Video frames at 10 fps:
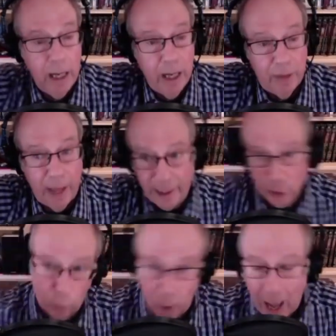they
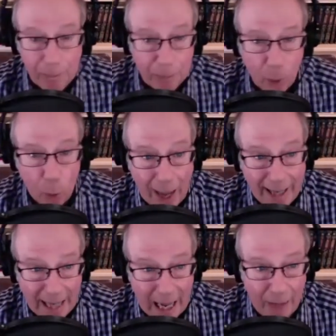dropped the
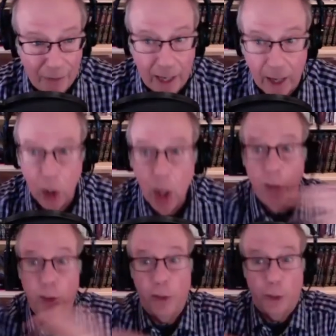weight on there,
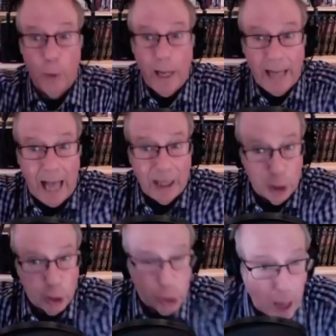the three guys
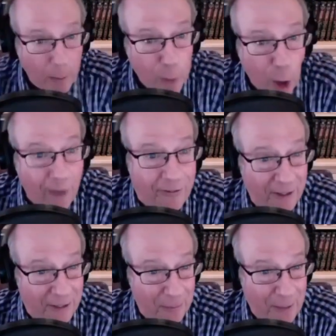jumped off
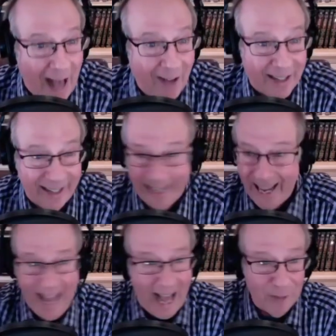of the balcony
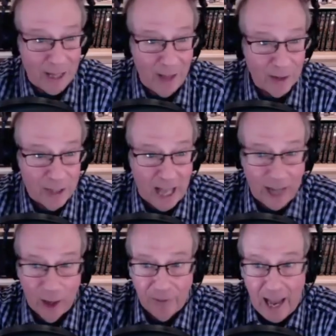on the other side
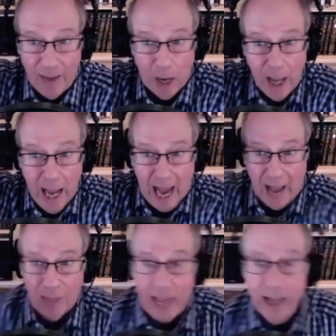off camera
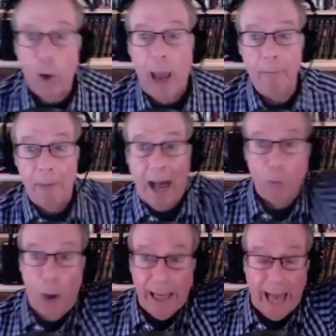and they go, and my
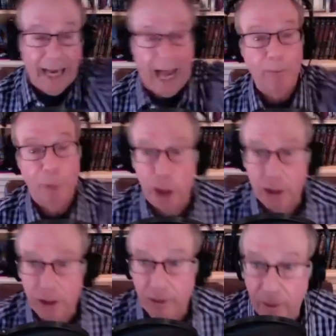weight, and I'm
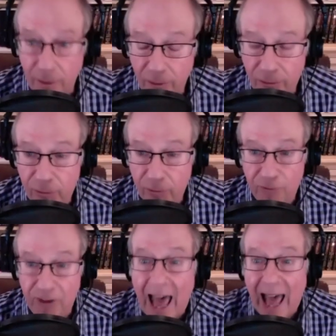just
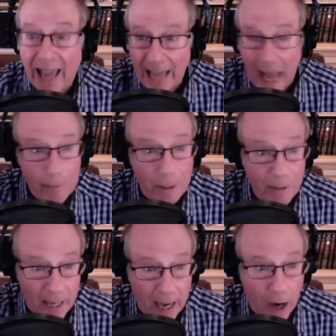flying up in
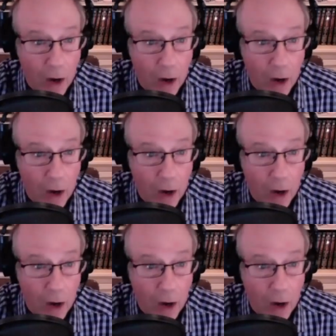the air.